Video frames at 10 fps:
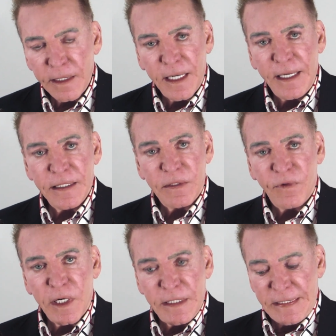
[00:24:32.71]
And it's
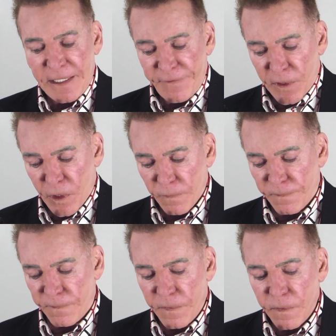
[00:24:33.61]
very difficult
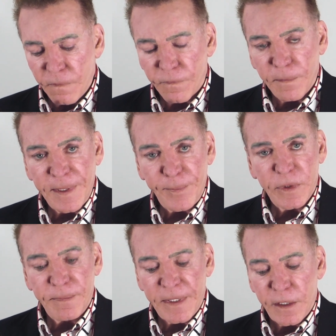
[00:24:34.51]
for people
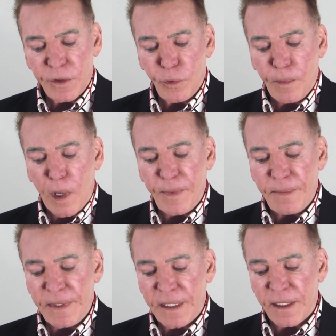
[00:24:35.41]
to be in a new
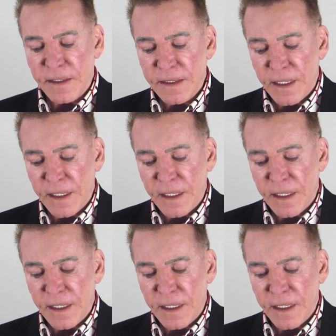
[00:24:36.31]
moment because,